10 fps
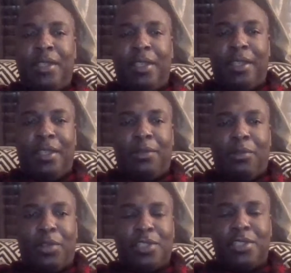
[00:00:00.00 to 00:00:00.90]
in
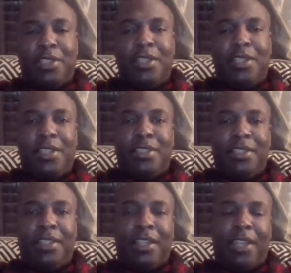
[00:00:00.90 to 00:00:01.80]
Washington,
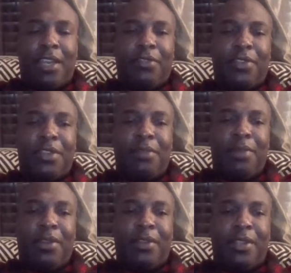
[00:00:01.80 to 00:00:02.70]
D.C., that African
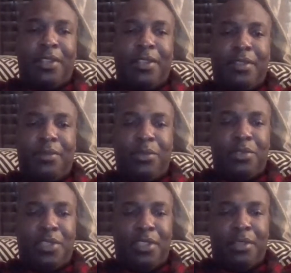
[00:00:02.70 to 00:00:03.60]
American
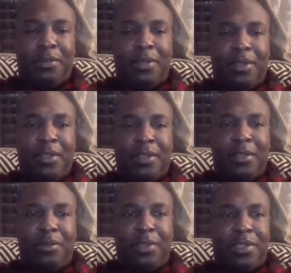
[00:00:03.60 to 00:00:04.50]
museum,
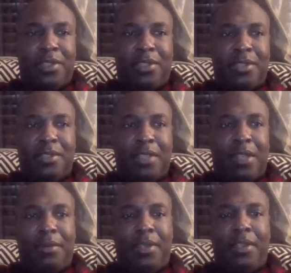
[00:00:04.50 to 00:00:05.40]
which,
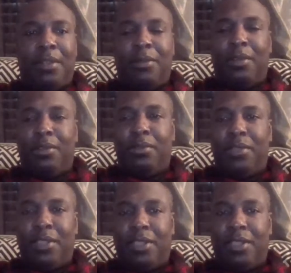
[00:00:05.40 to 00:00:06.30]
I mean, come on, dude,
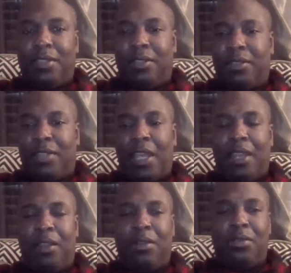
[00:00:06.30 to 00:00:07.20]
it took
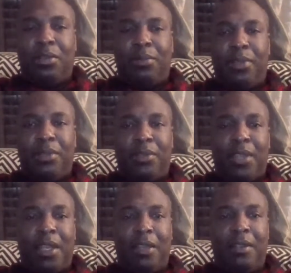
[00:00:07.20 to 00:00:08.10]
that long to build
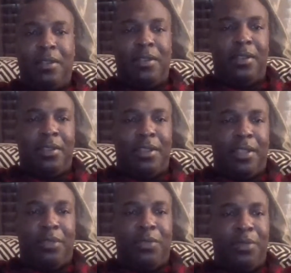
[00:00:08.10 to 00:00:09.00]
that.
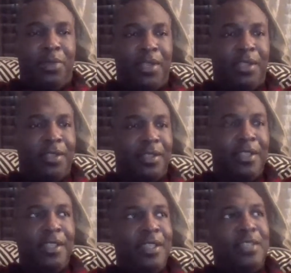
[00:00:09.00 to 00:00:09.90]
And we've been here
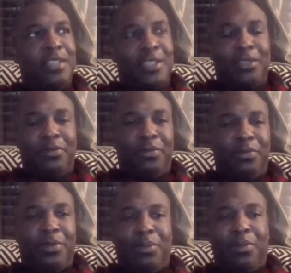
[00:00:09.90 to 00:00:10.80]
since
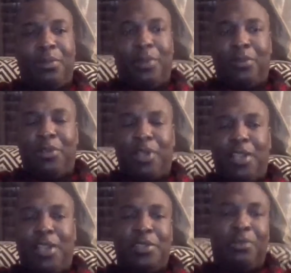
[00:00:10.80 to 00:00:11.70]
before the
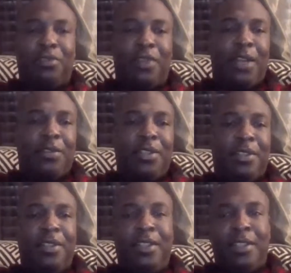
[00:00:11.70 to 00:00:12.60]
country was founded.
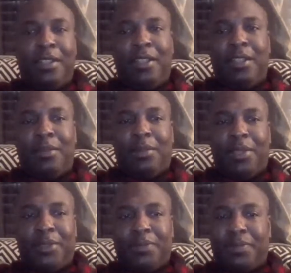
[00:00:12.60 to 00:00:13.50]
But